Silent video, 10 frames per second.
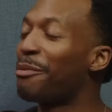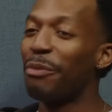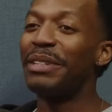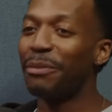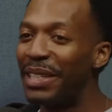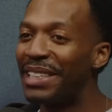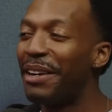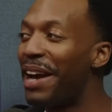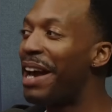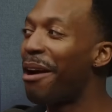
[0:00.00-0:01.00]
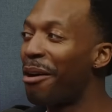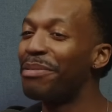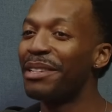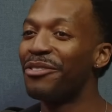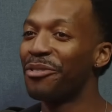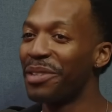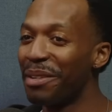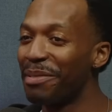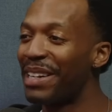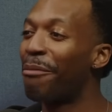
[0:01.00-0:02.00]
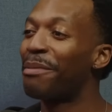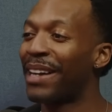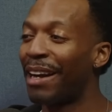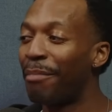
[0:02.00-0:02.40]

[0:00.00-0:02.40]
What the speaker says: we still had hopes and dreams, and I was like,